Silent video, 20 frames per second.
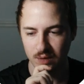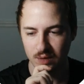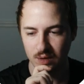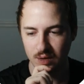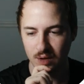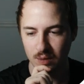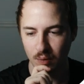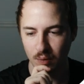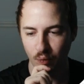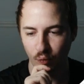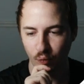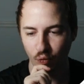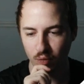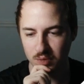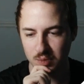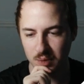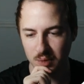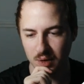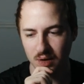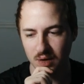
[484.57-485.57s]
performance
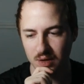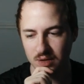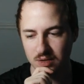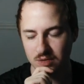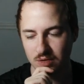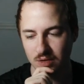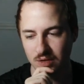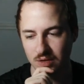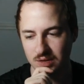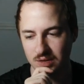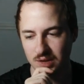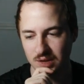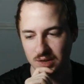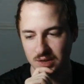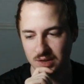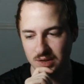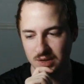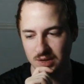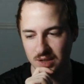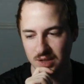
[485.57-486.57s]
metrics
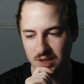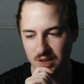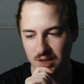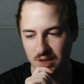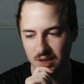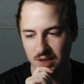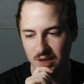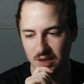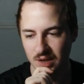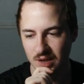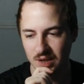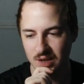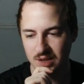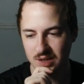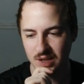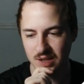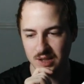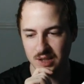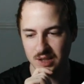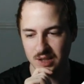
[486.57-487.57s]
consistently.
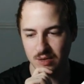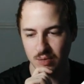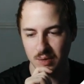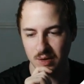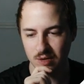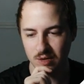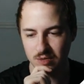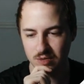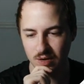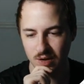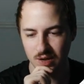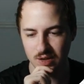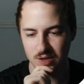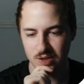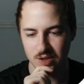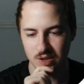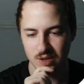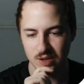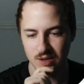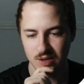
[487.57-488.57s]
Test and tweak your
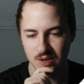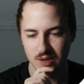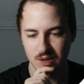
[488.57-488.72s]
strategy.